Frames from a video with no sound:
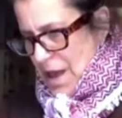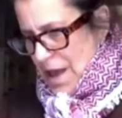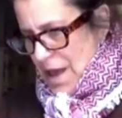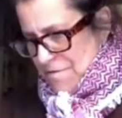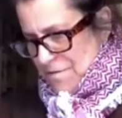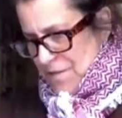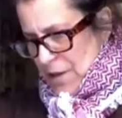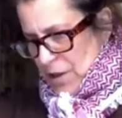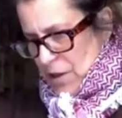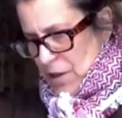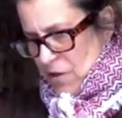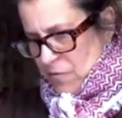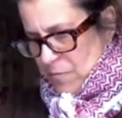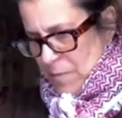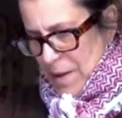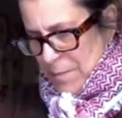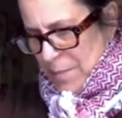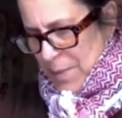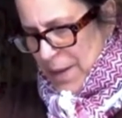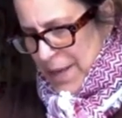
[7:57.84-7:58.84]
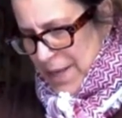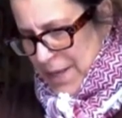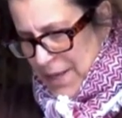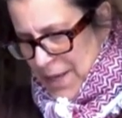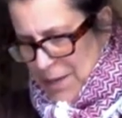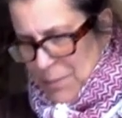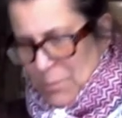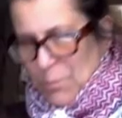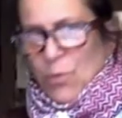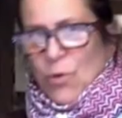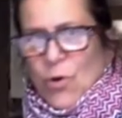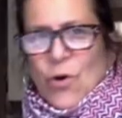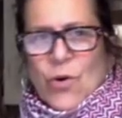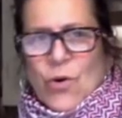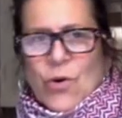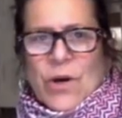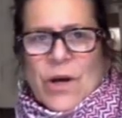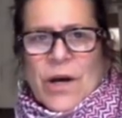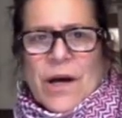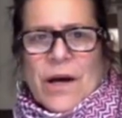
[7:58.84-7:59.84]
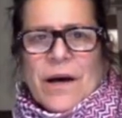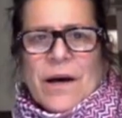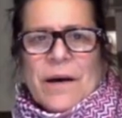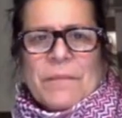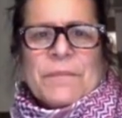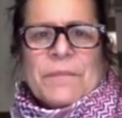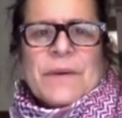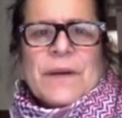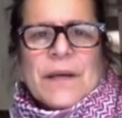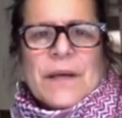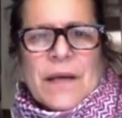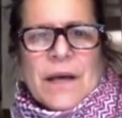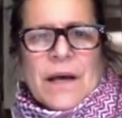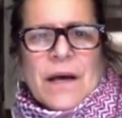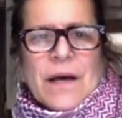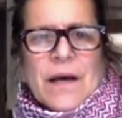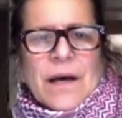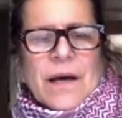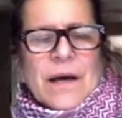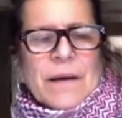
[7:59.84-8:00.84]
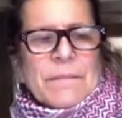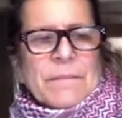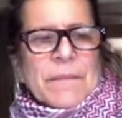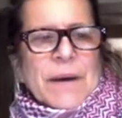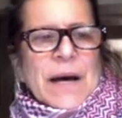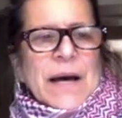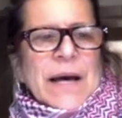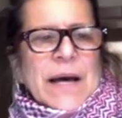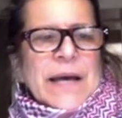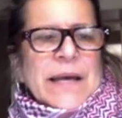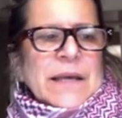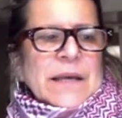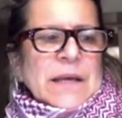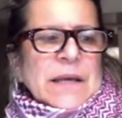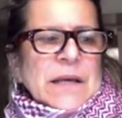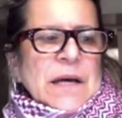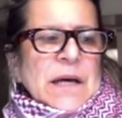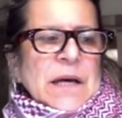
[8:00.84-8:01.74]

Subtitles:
I fell off my bike and broke my